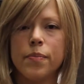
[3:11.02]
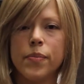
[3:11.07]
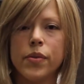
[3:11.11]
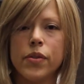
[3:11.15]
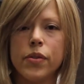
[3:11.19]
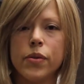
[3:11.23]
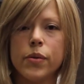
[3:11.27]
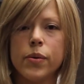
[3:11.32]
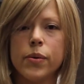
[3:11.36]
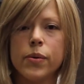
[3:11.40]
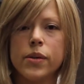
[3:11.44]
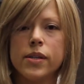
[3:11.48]

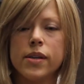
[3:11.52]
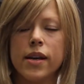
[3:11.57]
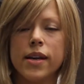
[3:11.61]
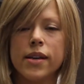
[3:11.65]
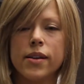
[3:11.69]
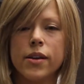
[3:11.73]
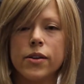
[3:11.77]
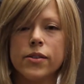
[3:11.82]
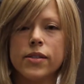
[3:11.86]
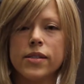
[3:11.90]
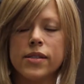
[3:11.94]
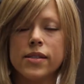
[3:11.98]
through a
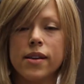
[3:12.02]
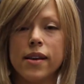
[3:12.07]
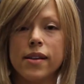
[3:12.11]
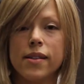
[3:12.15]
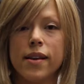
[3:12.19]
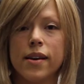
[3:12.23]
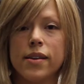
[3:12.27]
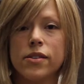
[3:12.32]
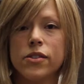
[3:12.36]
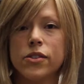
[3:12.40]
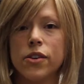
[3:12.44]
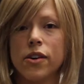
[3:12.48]
diagnosis like
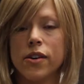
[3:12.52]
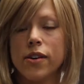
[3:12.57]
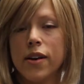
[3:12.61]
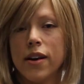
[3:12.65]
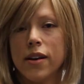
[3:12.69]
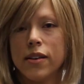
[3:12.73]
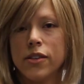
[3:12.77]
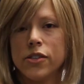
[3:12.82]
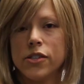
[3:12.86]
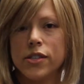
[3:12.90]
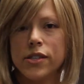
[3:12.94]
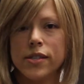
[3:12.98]
that is your
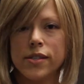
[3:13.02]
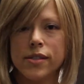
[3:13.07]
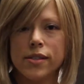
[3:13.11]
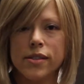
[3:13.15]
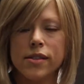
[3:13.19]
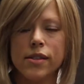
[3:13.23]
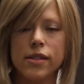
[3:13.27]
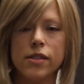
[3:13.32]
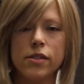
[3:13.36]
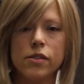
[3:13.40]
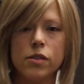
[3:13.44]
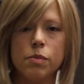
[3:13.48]
oncologist, and
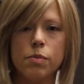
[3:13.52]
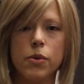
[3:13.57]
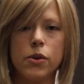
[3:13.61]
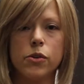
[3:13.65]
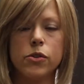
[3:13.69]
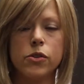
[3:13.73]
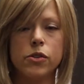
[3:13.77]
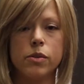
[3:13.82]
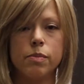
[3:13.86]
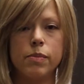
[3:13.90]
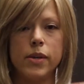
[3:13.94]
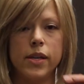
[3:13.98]
he's
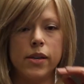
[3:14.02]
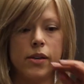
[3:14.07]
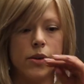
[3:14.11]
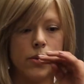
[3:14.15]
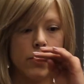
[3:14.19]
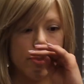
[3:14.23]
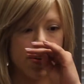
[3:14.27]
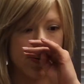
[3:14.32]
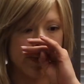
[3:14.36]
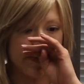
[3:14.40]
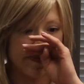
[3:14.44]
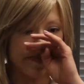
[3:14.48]
supposed to be
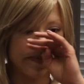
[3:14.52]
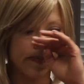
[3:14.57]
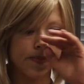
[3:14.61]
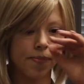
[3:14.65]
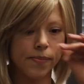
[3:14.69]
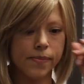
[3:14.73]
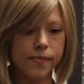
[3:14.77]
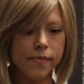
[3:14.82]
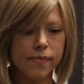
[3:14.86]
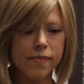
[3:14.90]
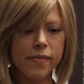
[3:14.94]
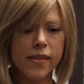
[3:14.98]
and
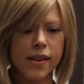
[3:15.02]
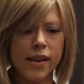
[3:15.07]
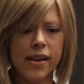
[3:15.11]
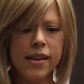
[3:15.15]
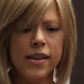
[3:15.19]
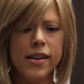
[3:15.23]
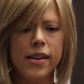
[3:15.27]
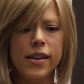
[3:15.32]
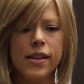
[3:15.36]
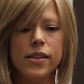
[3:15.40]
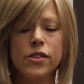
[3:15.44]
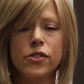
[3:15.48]

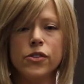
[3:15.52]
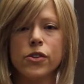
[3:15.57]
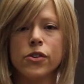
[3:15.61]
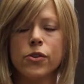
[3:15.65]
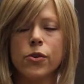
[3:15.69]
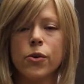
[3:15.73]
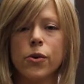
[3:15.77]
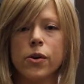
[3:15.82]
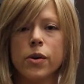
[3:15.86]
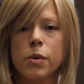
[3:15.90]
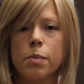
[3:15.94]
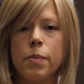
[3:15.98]
he is your
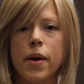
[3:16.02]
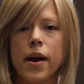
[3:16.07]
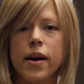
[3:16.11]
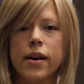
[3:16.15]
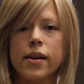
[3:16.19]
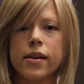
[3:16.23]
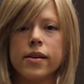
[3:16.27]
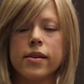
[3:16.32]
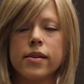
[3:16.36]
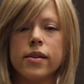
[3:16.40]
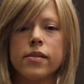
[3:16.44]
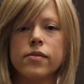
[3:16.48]
quarterback
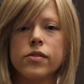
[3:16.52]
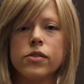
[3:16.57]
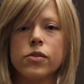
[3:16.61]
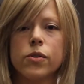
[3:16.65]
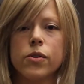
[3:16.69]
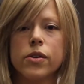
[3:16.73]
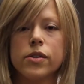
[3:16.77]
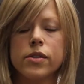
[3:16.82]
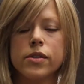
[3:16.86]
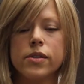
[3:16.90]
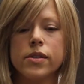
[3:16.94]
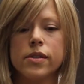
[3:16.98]
of
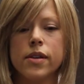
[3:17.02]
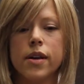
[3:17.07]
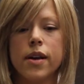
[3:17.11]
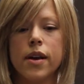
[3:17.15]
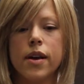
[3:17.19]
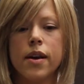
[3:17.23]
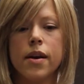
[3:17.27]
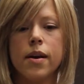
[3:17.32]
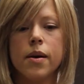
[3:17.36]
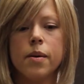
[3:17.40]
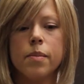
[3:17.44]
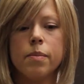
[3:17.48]
sorts.
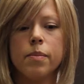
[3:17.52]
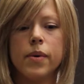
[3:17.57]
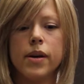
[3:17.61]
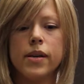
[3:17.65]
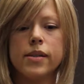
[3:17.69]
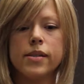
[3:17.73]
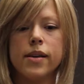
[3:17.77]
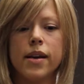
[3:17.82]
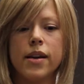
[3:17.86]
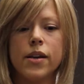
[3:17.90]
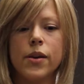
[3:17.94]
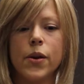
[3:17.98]

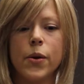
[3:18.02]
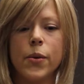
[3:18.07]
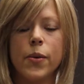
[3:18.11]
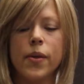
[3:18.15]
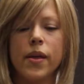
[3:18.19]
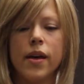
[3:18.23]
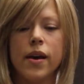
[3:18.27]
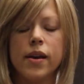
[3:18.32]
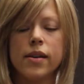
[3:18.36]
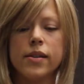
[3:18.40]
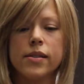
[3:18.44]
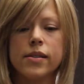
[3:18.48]
But I know
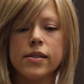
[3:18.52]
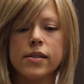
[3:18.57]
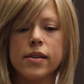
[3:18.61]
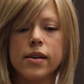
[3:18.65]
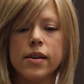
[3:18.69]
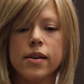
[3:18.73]
that